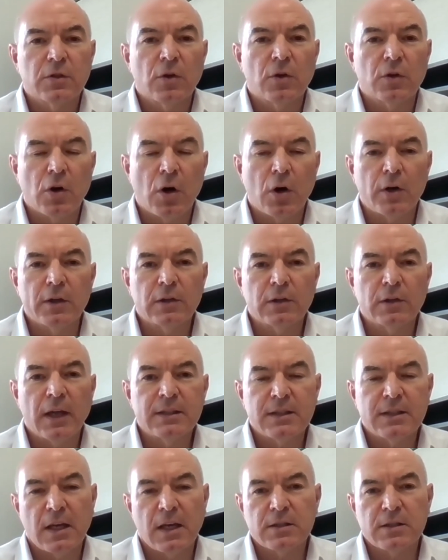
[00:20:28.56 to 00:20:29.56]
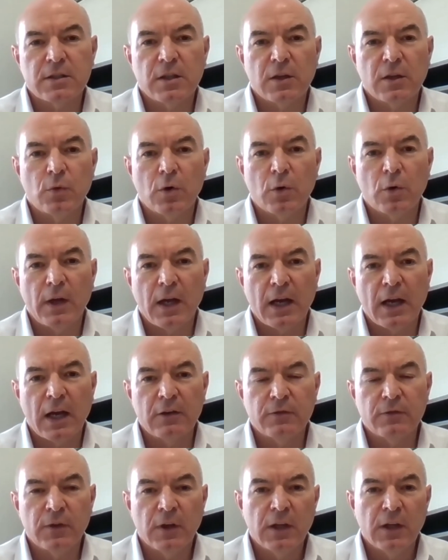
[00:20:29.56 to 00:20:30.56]
cardiolite testing where we
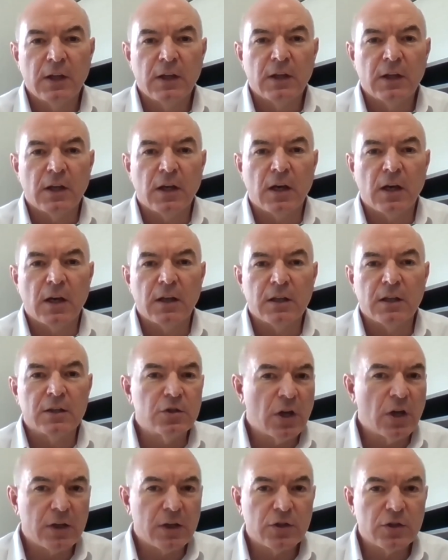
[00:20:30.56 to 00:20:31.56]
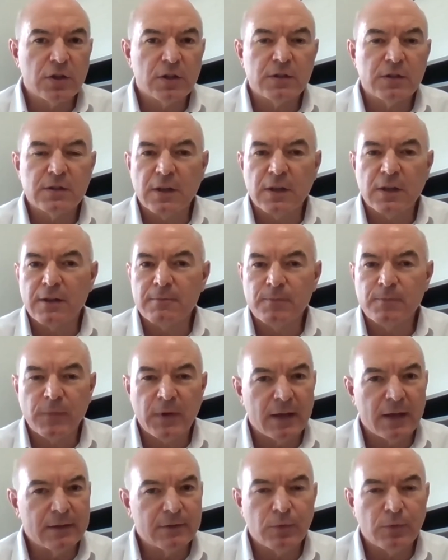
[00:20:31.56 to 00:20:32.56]
have injections and
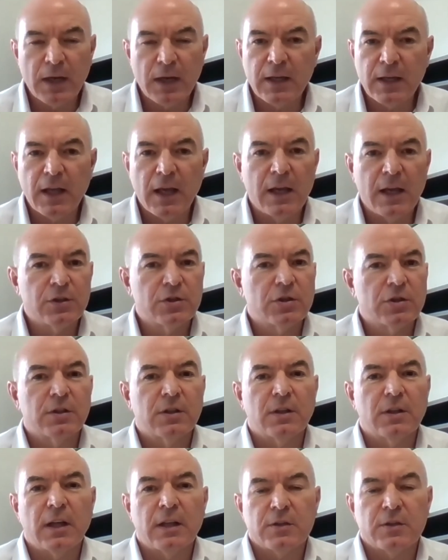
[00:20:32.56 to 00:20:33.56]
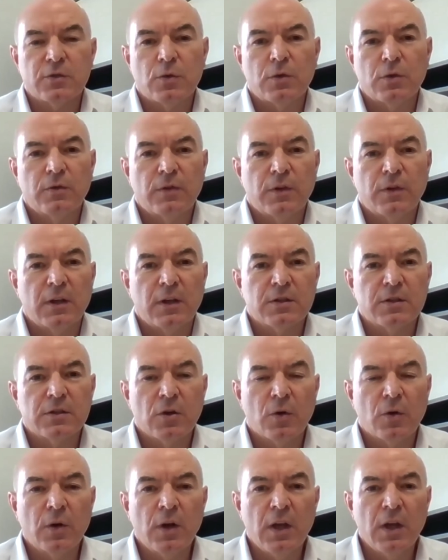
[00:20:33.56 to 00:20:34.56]
radiation and that sort of thing.
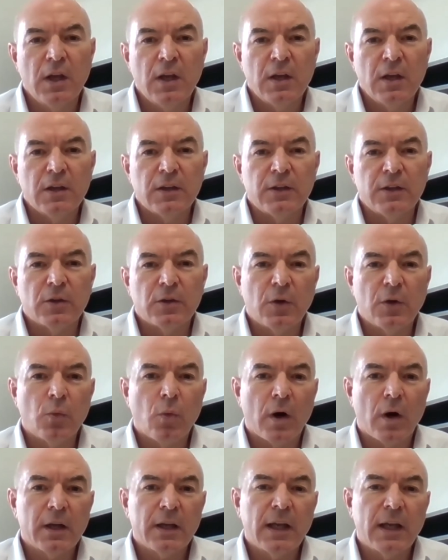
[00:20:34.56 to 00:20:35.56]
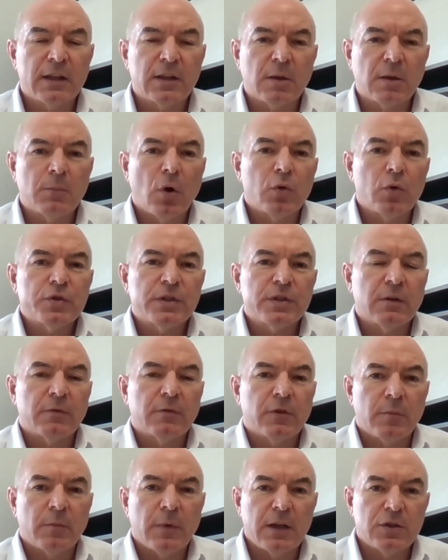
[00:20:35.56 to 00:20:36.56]
So, you want to get the most
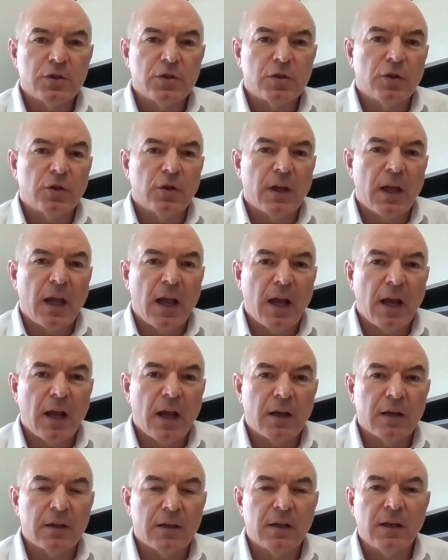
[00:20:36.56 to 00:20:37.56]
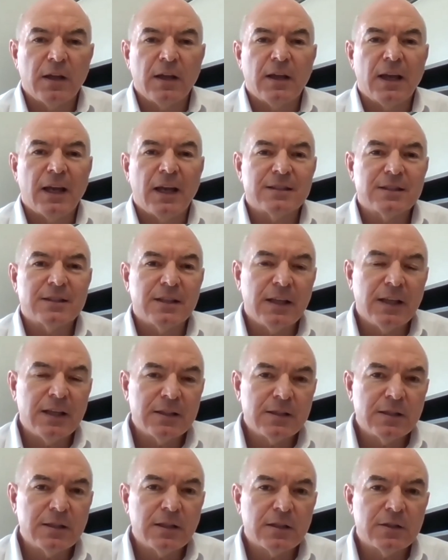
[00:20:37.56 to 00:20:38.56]
information you can, as
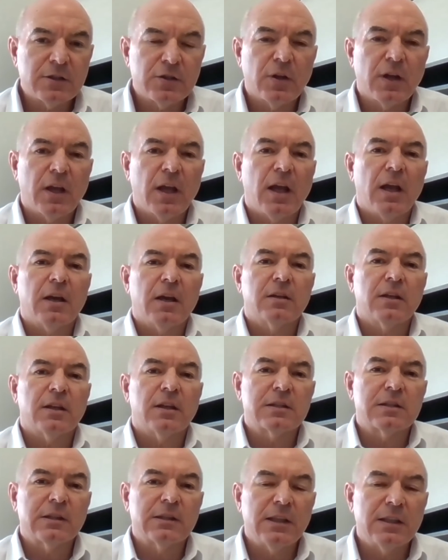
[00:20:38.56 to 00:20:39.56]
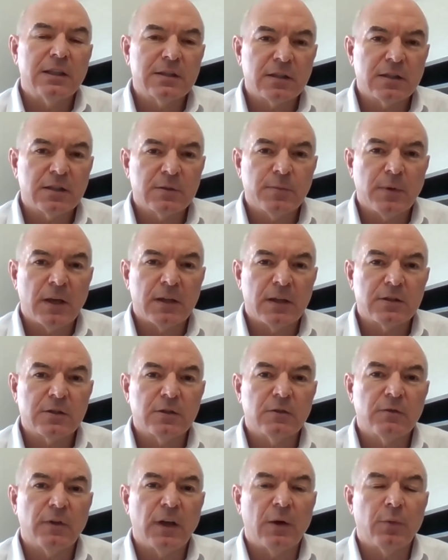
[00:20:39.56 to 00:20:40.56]
easy as you can, as least
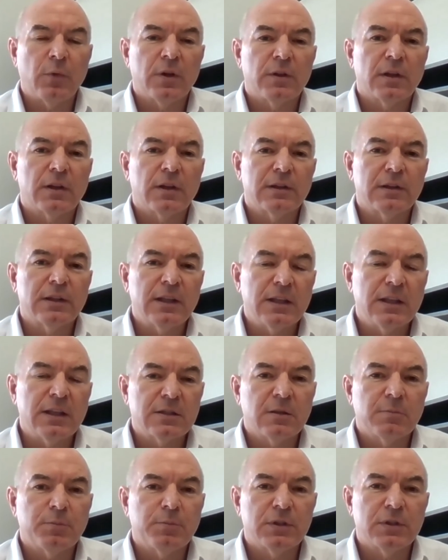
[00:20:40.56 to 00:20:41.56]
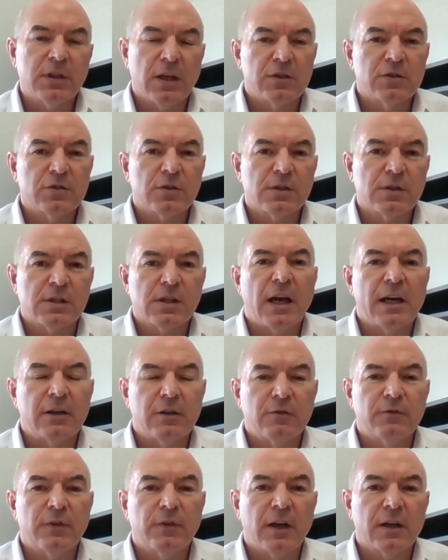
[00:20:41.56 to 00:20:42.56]
expensive, and with the least potential side
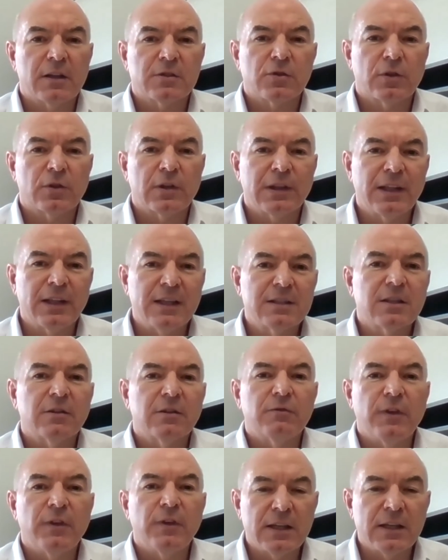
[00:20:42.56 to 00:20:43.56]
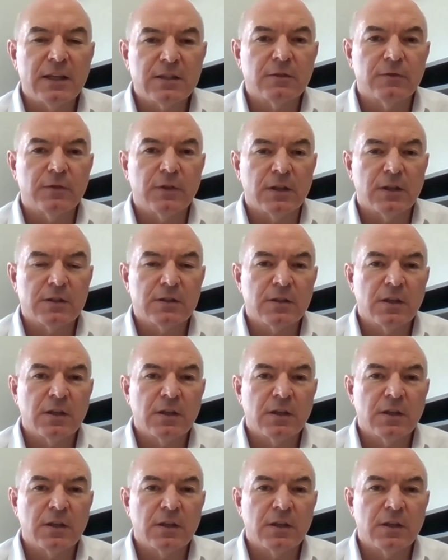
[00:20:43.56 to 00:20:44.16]
effects or least invasiveness